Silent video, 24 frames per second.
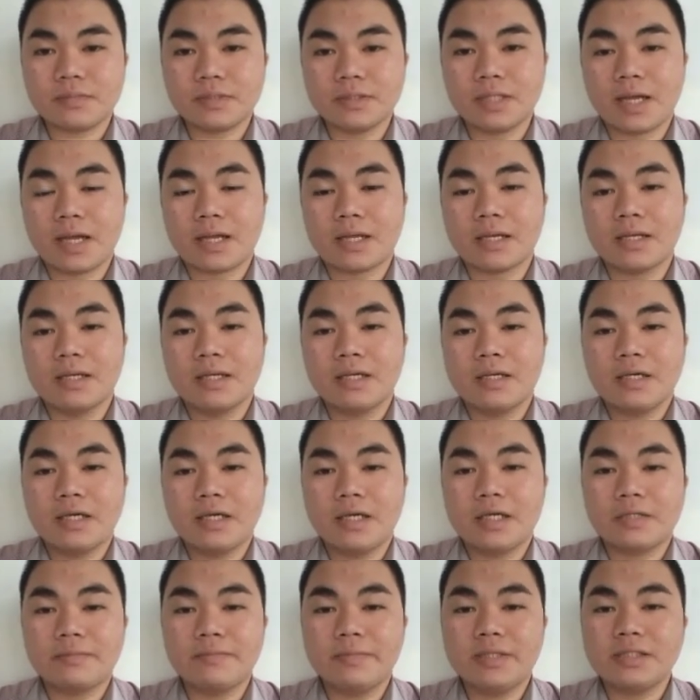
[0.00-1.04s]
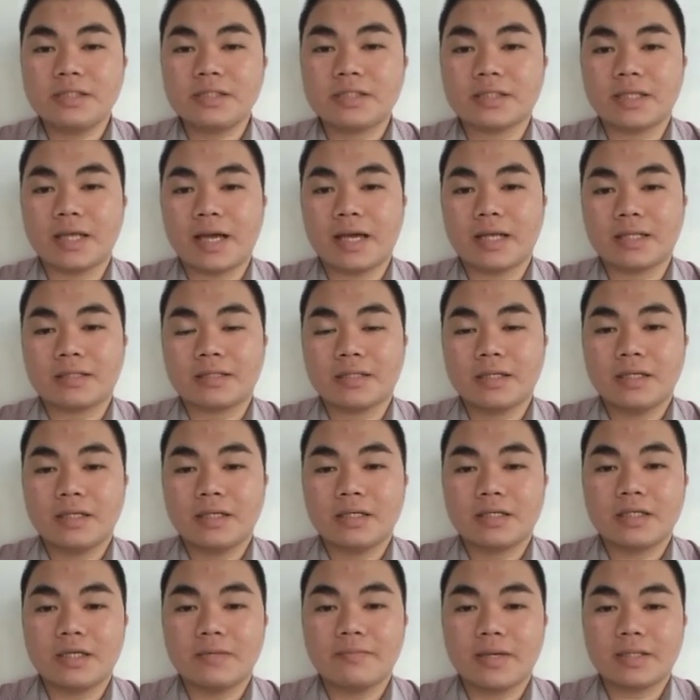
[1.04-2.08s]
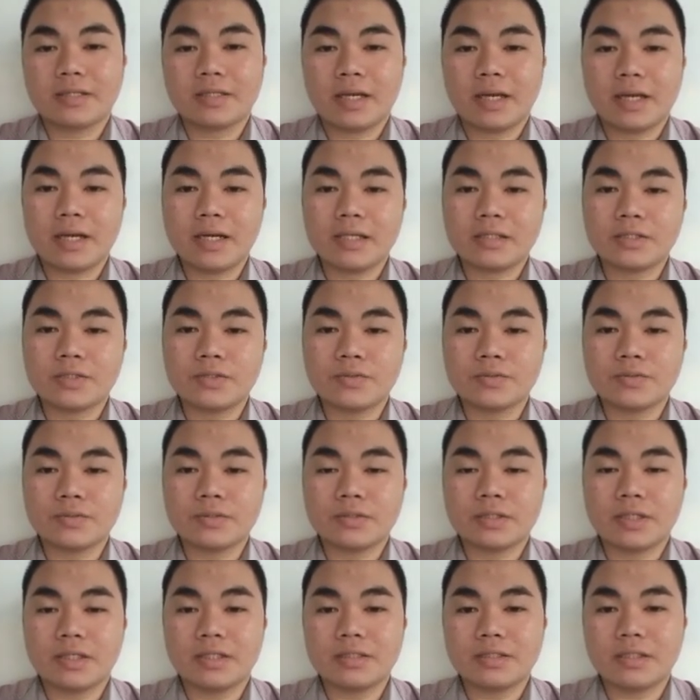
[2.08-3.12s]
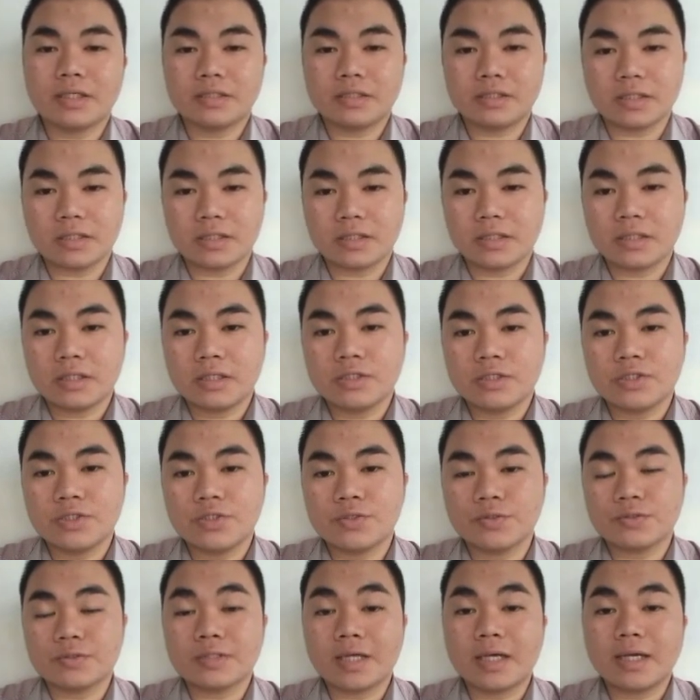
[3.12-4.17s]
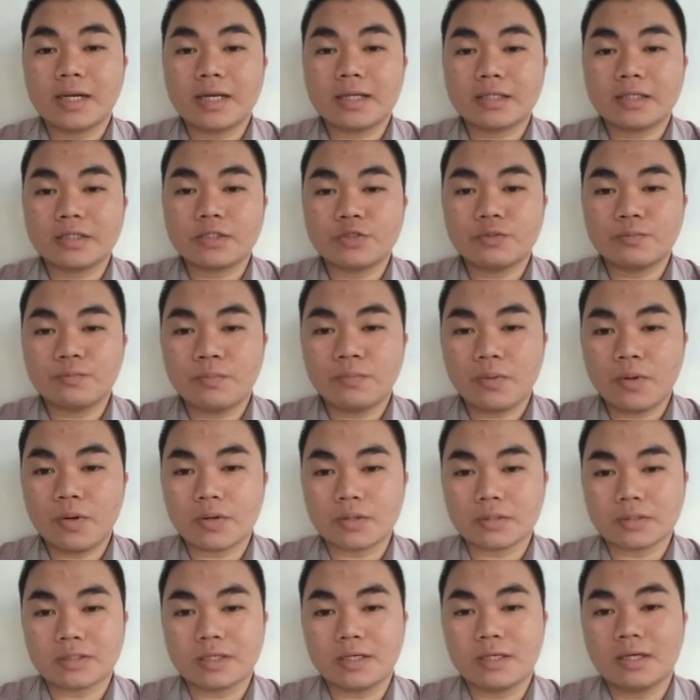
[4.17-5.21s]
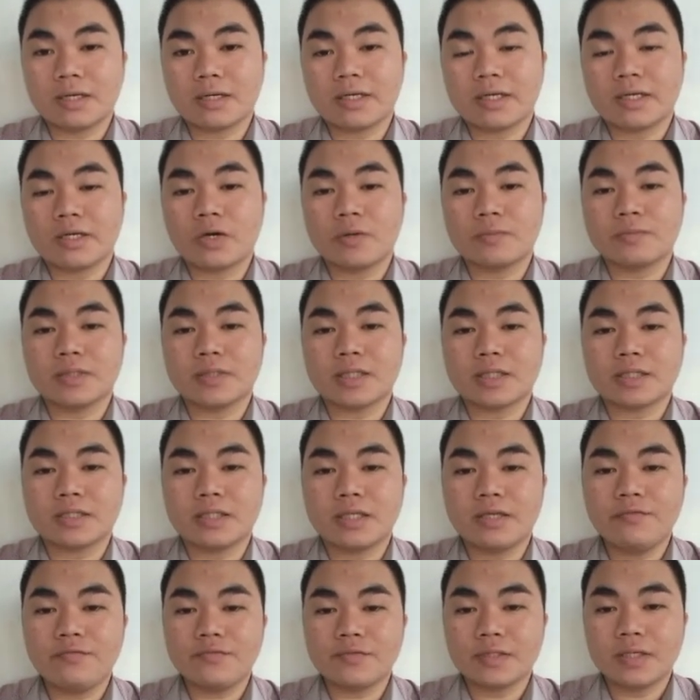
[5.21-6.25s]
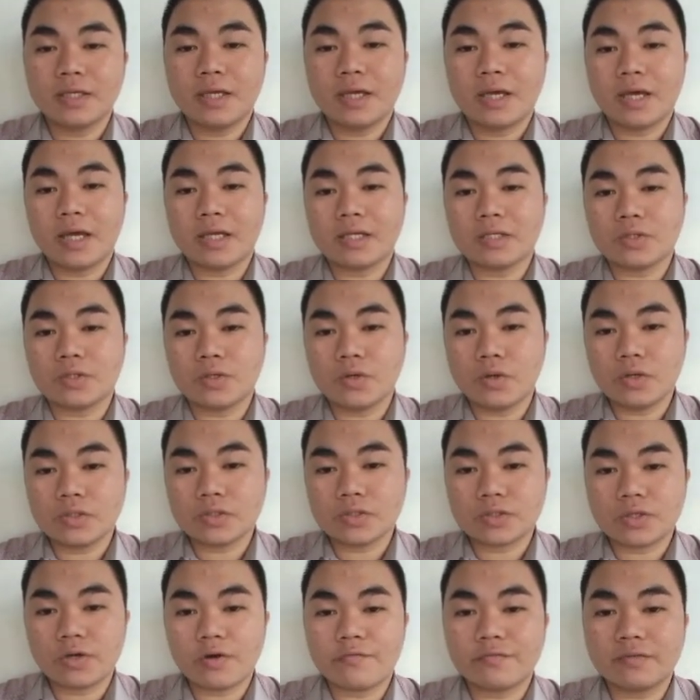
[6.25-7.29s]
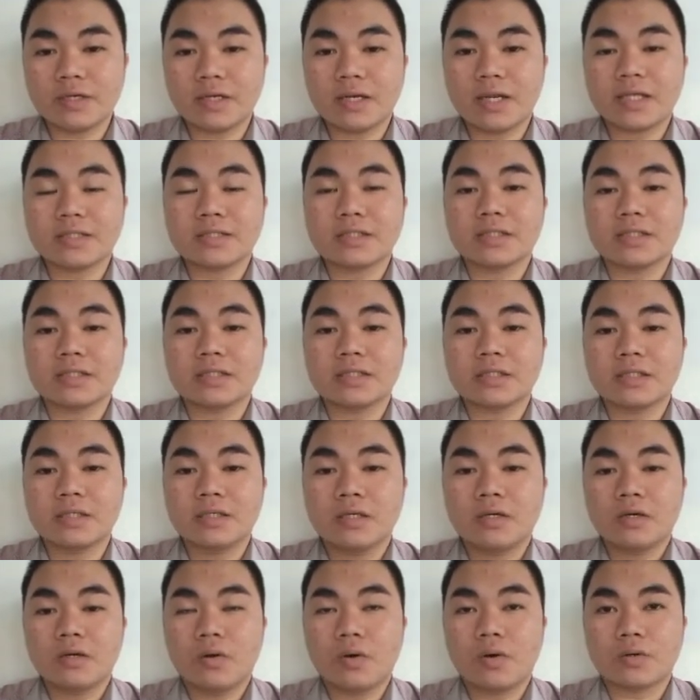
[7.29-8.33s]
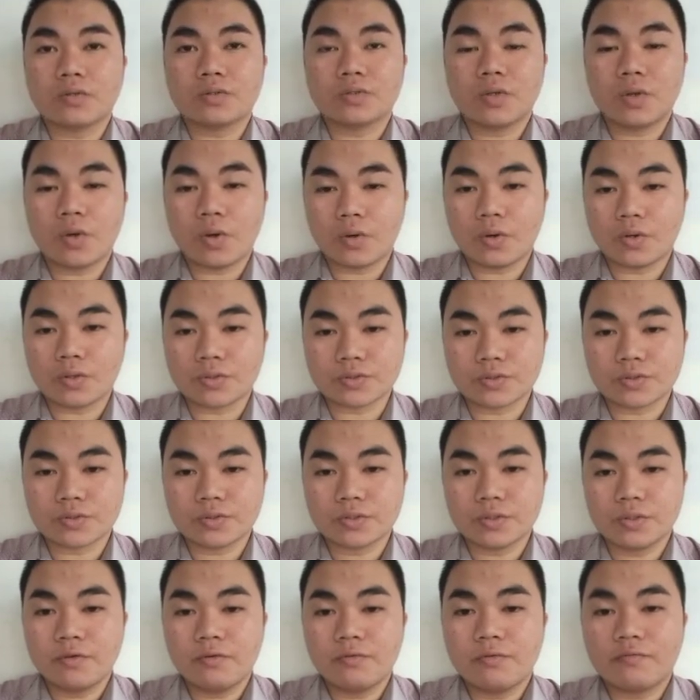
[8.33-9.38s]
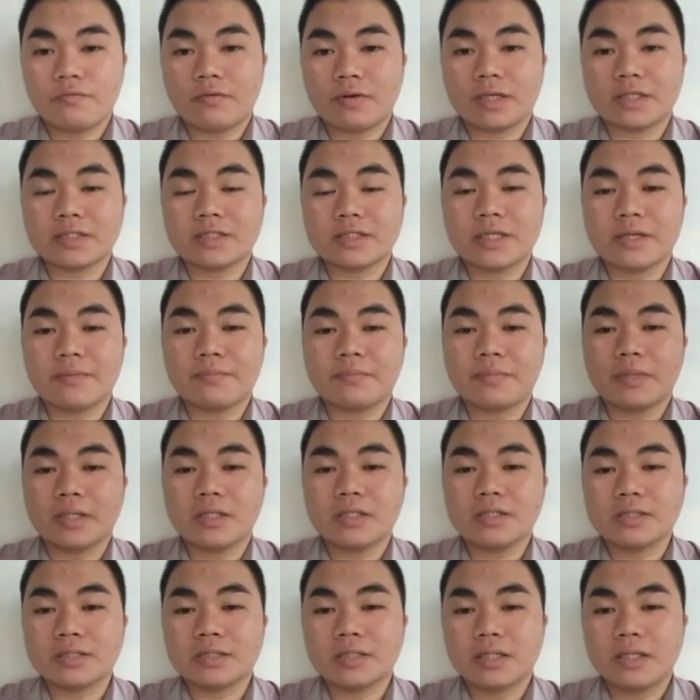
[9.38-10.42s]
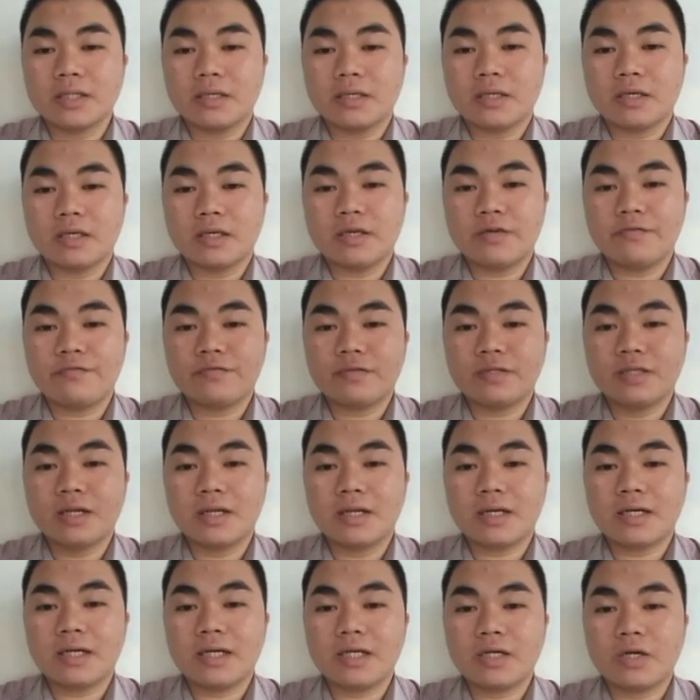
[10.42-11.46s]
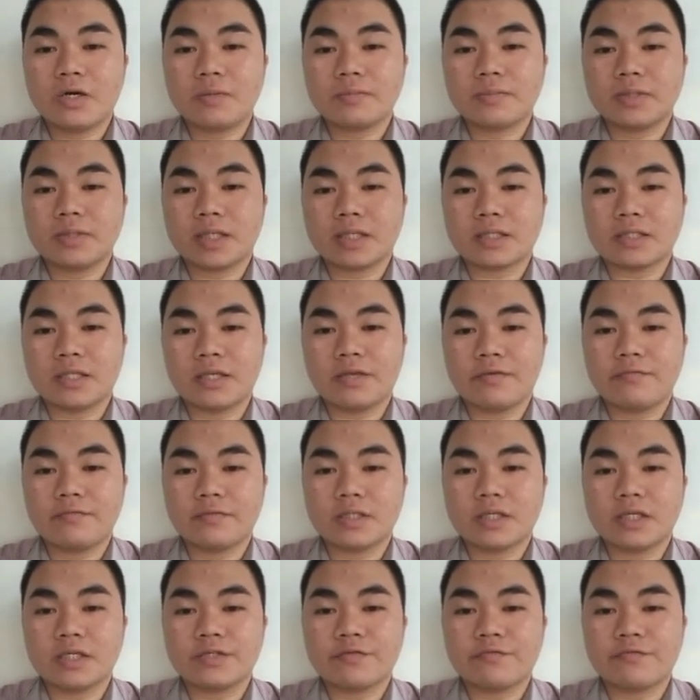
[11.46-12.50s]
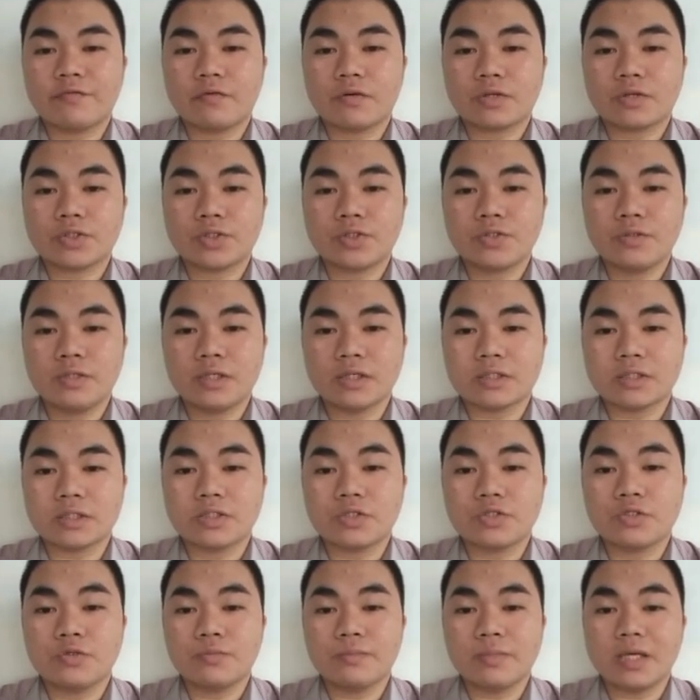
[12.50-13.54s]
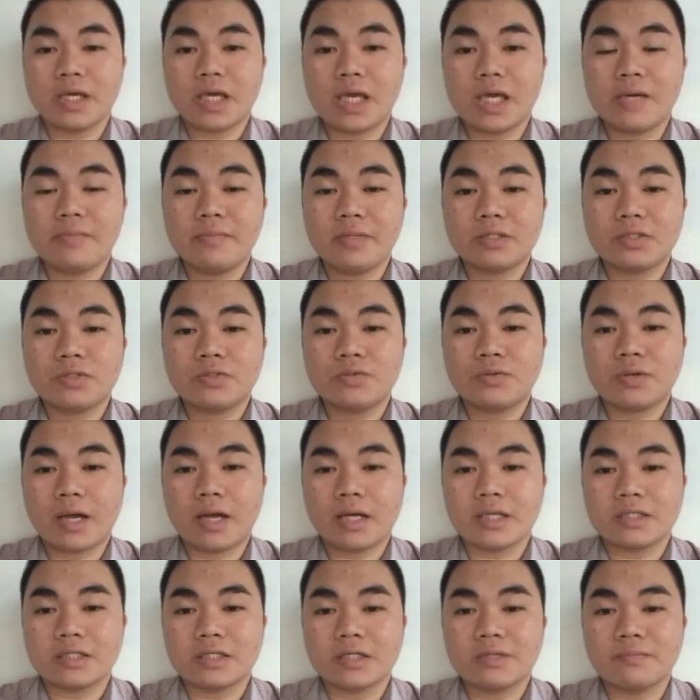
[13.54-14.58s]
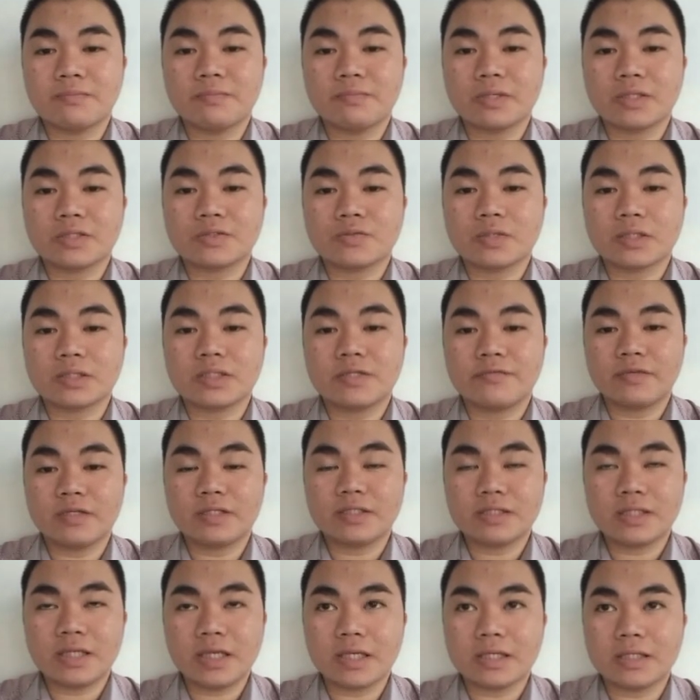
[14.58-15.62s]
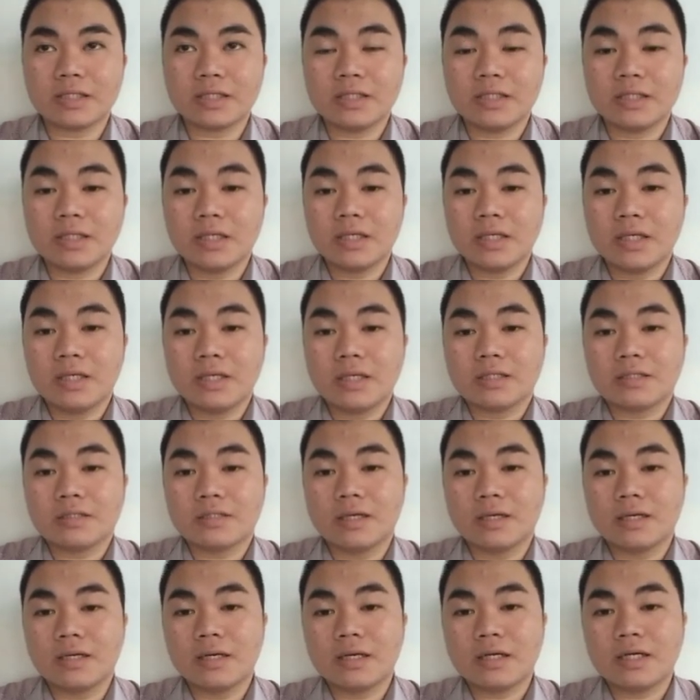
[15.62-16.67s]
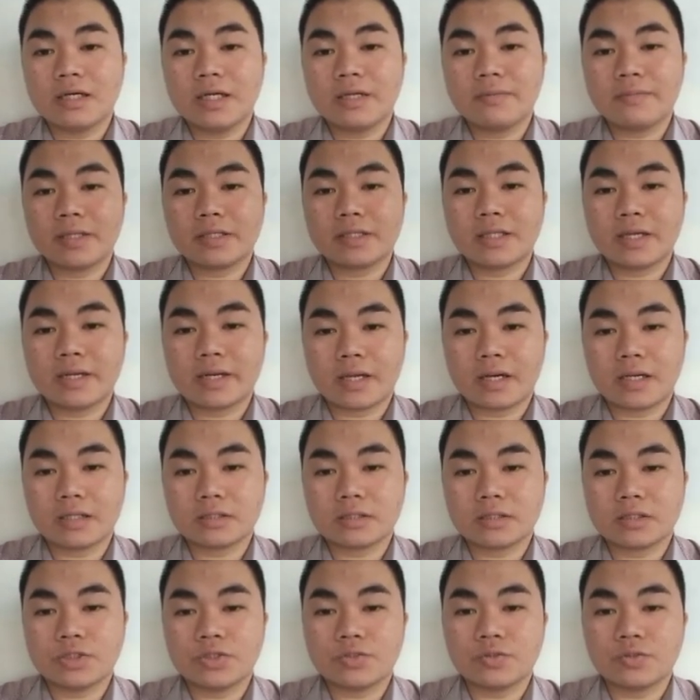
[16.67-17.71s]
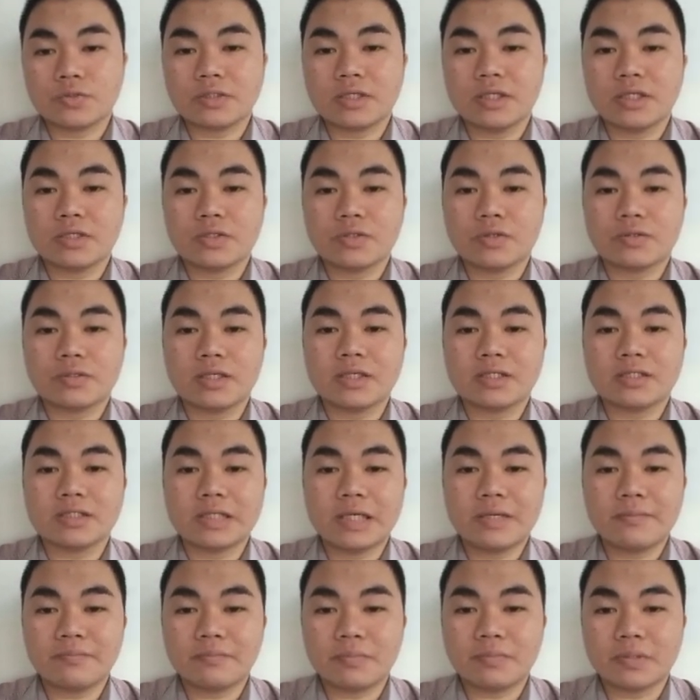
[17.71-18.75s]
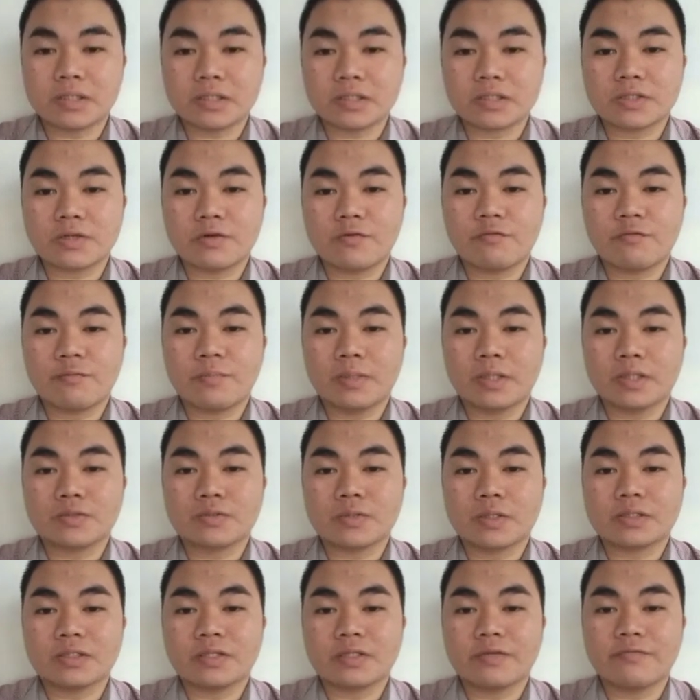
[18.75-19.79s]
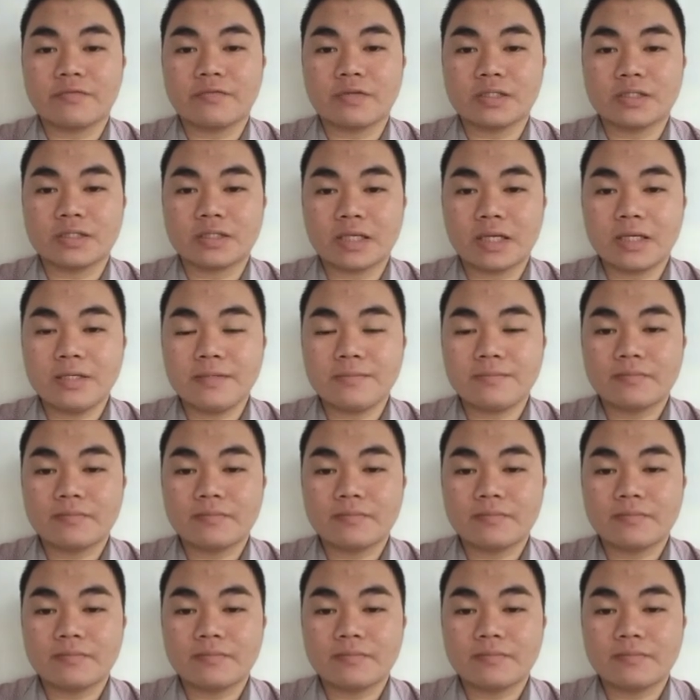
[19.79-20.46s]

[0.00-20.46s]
Nah, it means that the materials used in teaching should directly support the learning objectives and goals of the lesson or course. For example, if the learning objectives is for students to be able to write a persuasive essay, the learning materials should include examples of persuasive essay